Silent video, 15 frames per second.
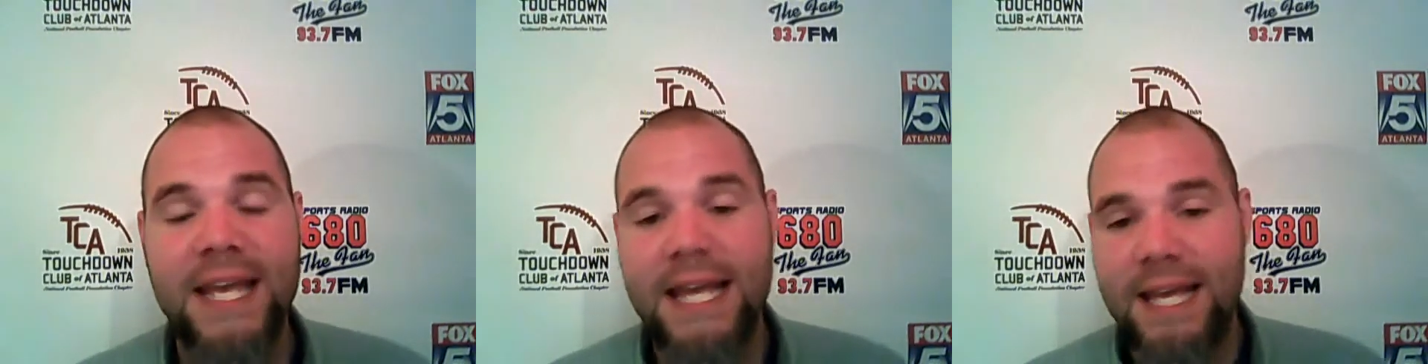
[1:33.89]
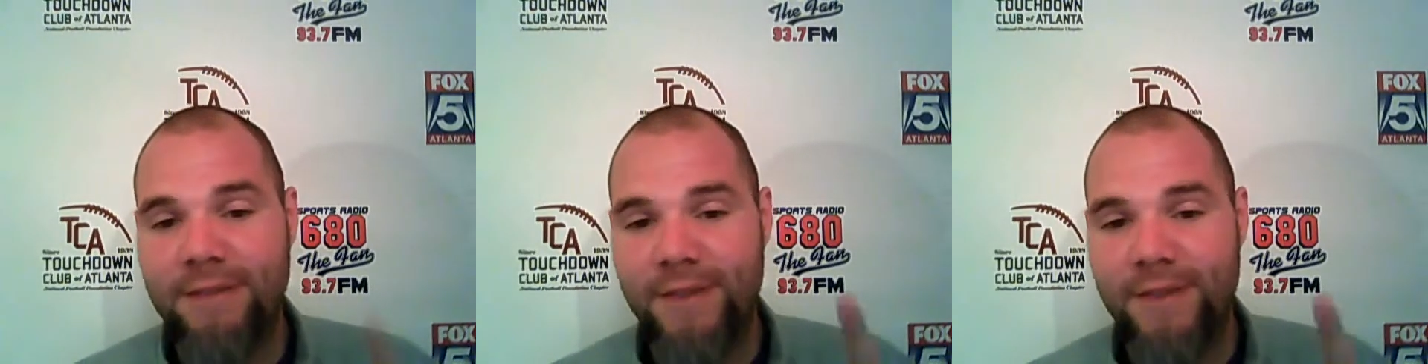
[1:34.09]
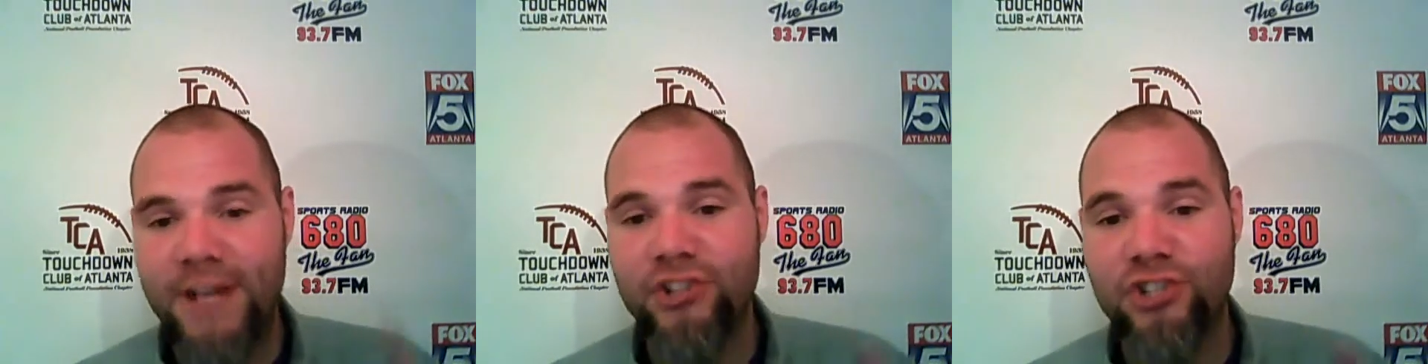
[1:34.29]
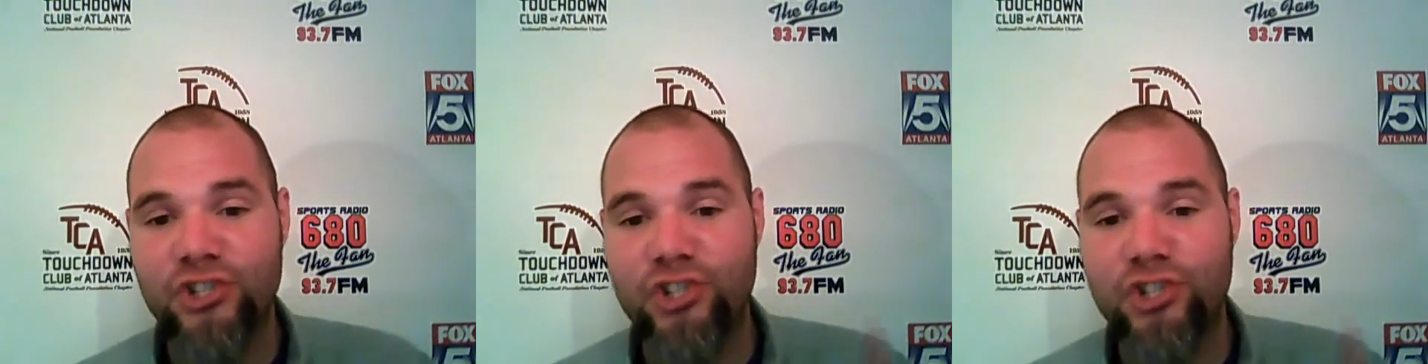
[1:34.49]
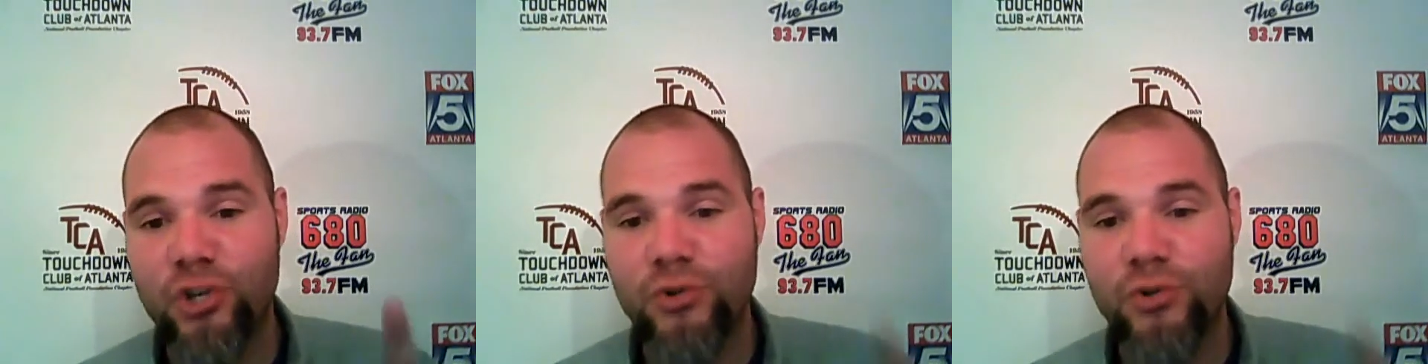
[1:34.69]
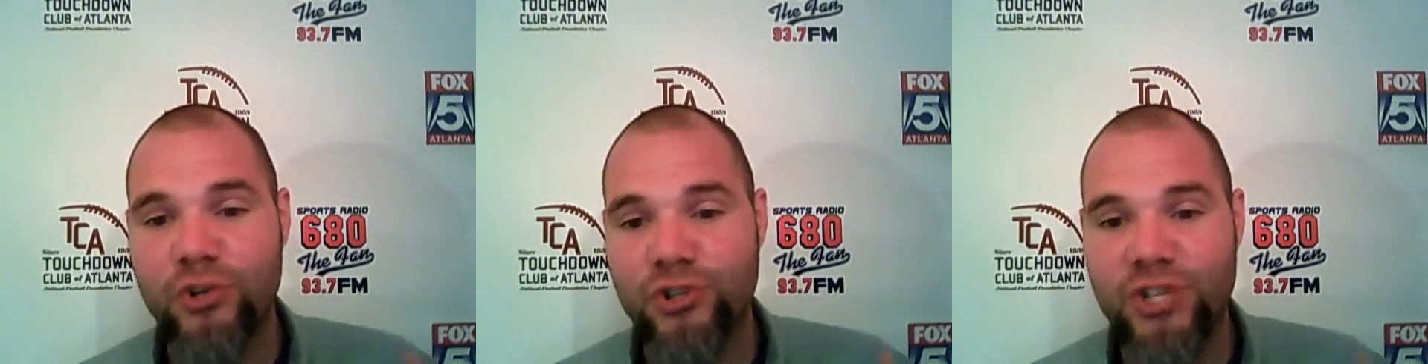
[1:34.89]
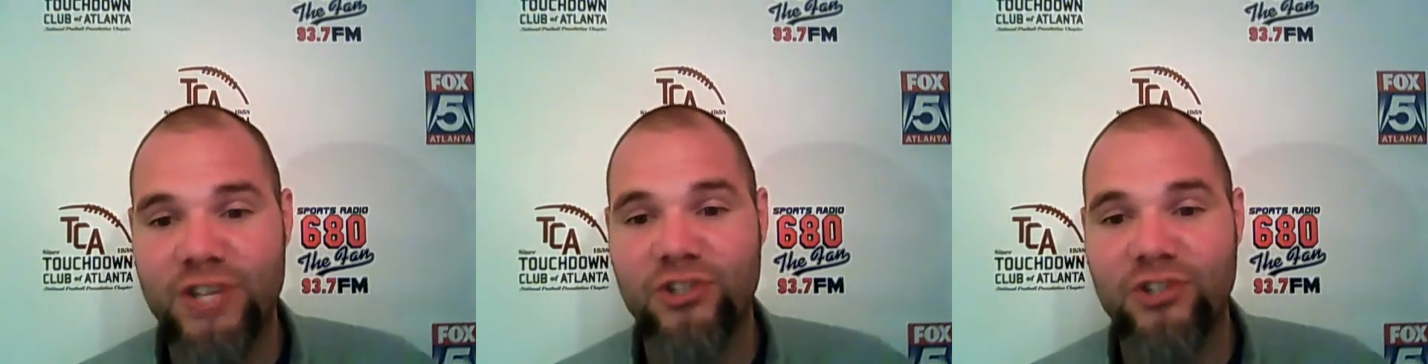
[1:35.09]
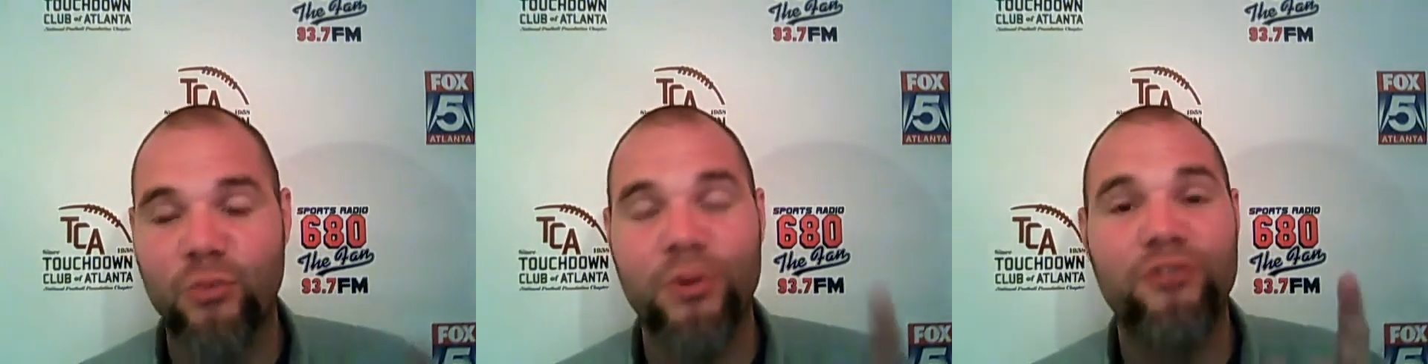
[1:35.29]
He finished his junior
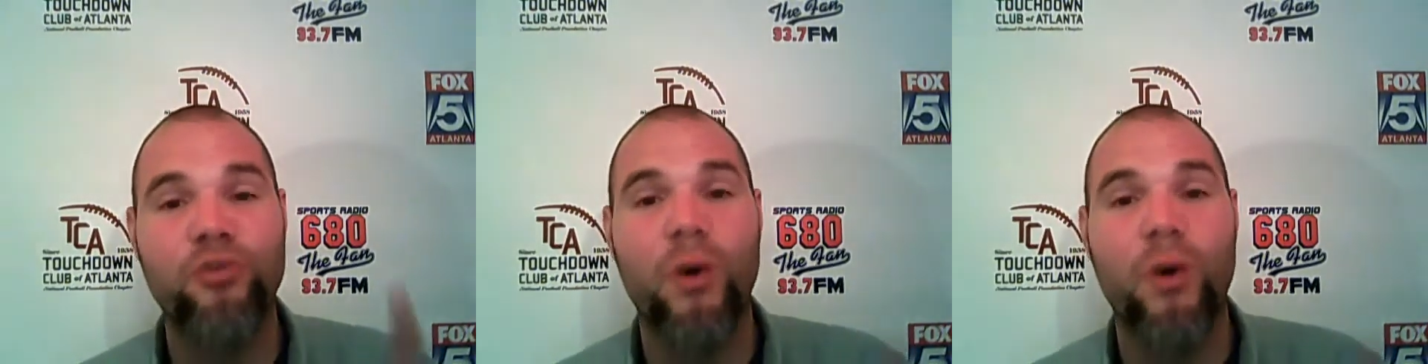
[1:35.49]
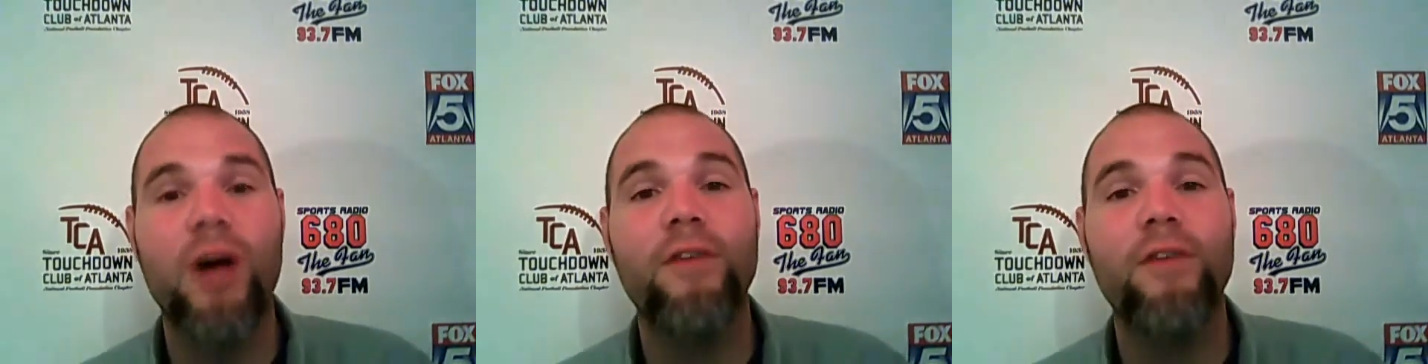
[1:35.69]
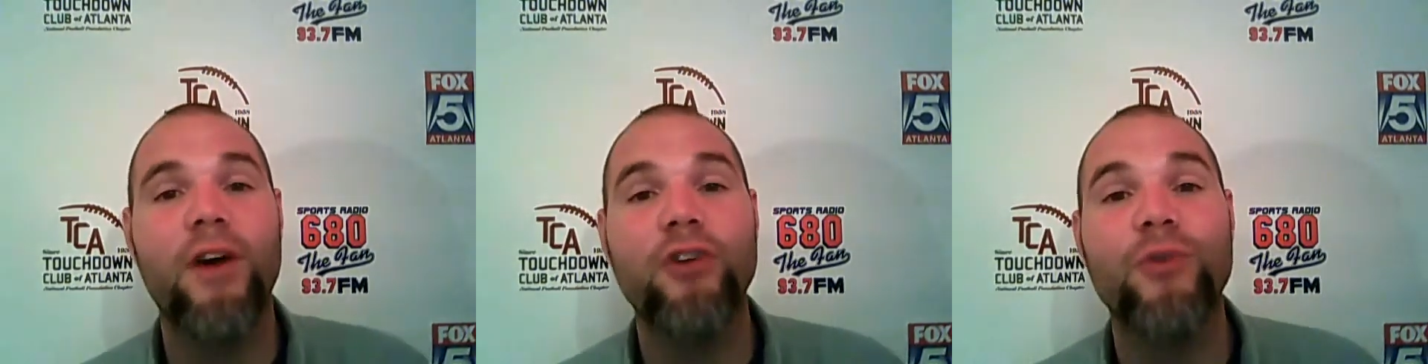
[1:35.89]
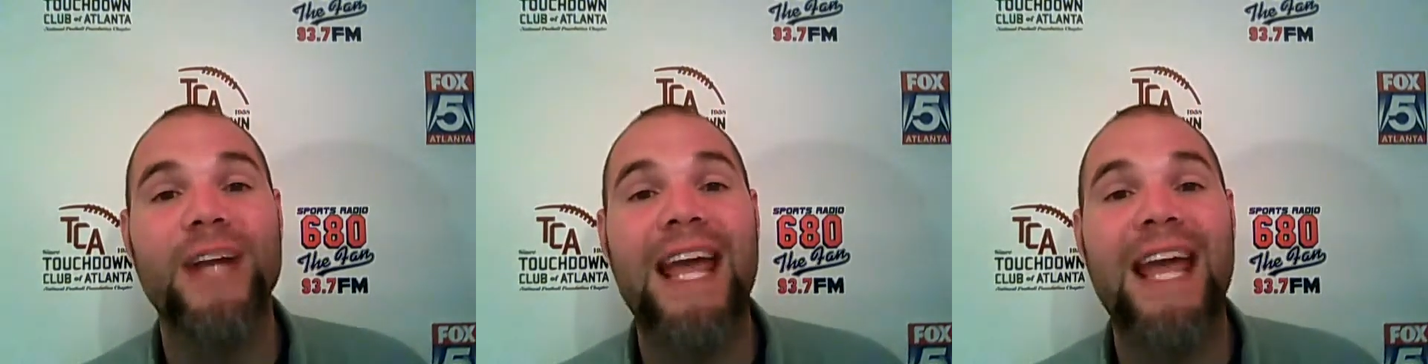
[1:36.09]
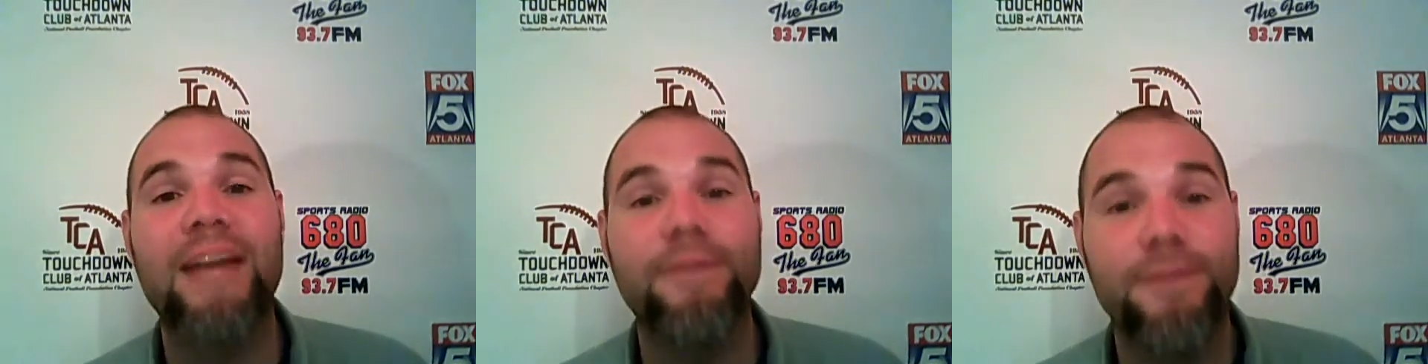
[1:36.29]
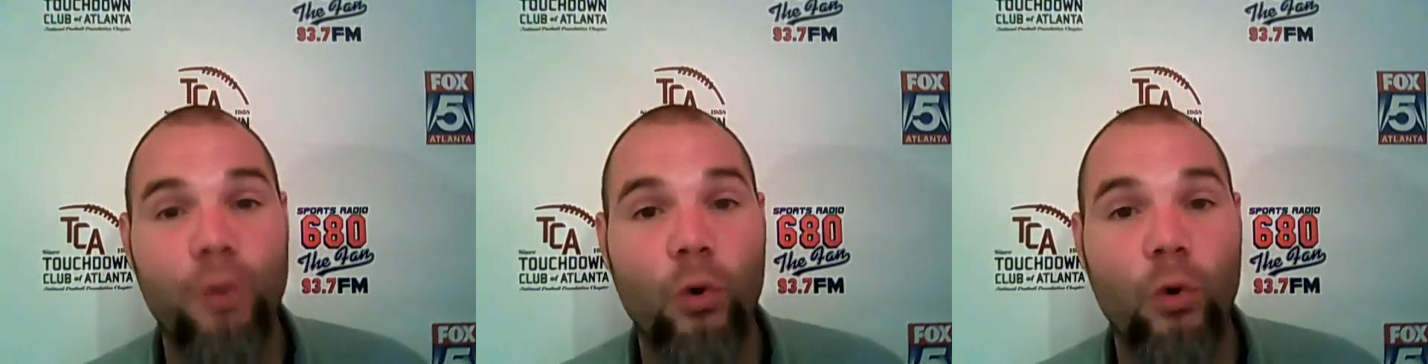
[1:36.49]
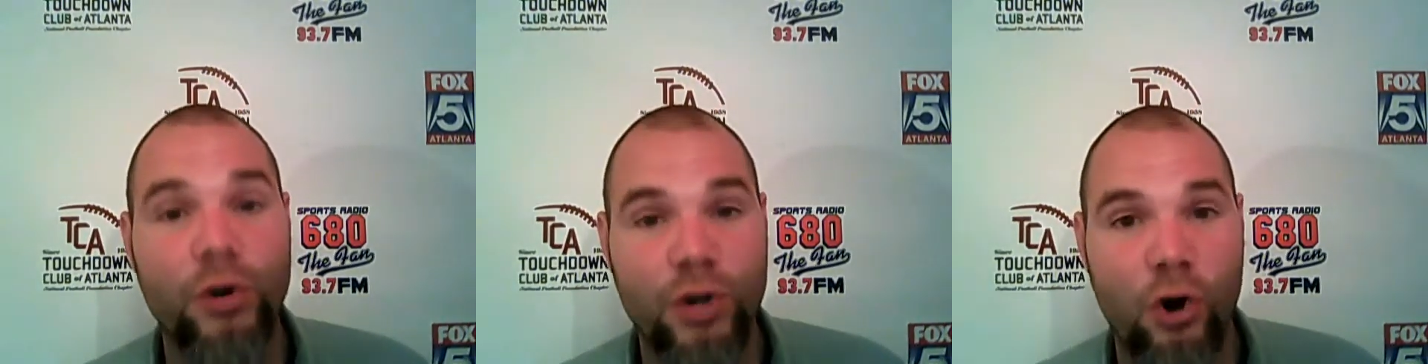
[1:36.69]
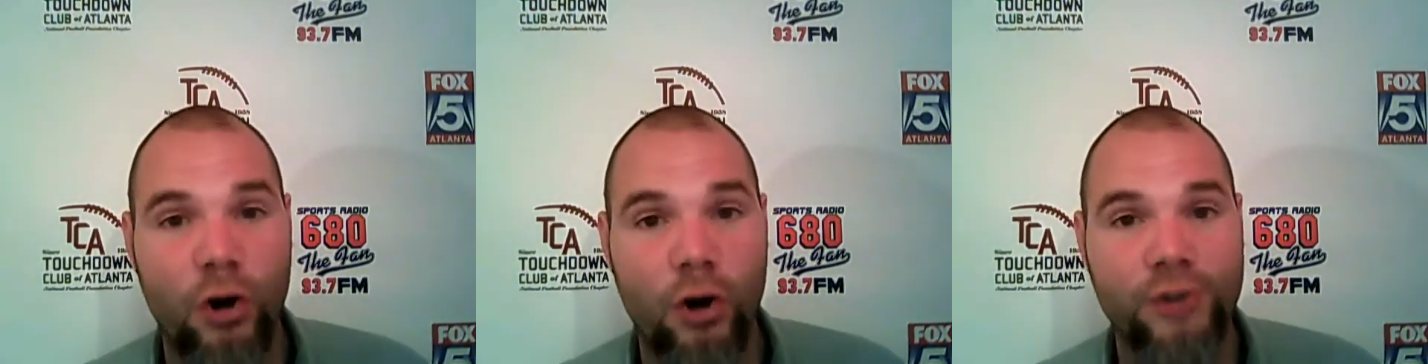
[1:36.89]
season with 1,204
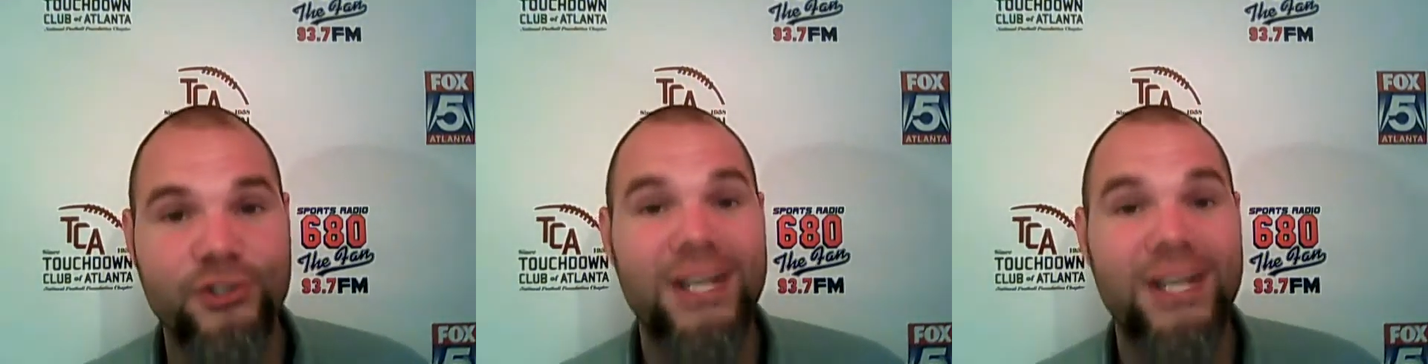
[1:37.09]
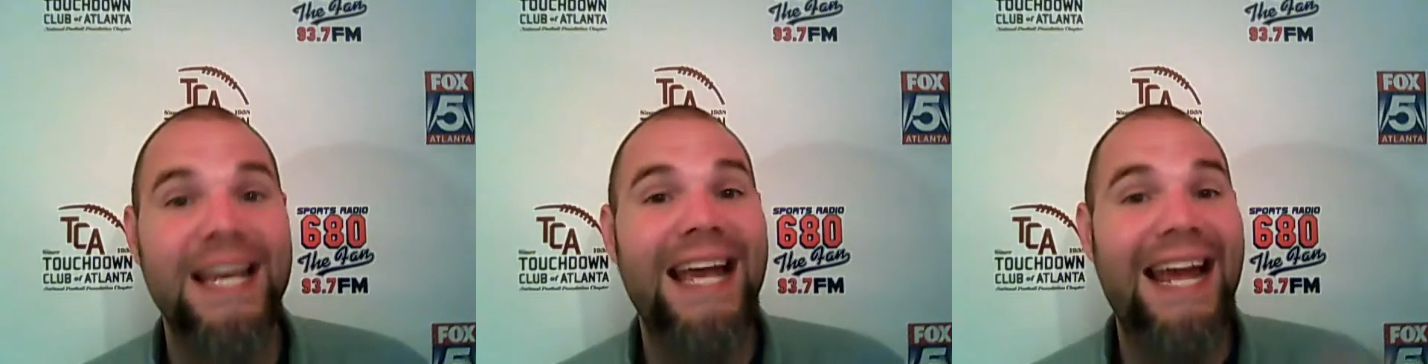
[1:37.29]
yards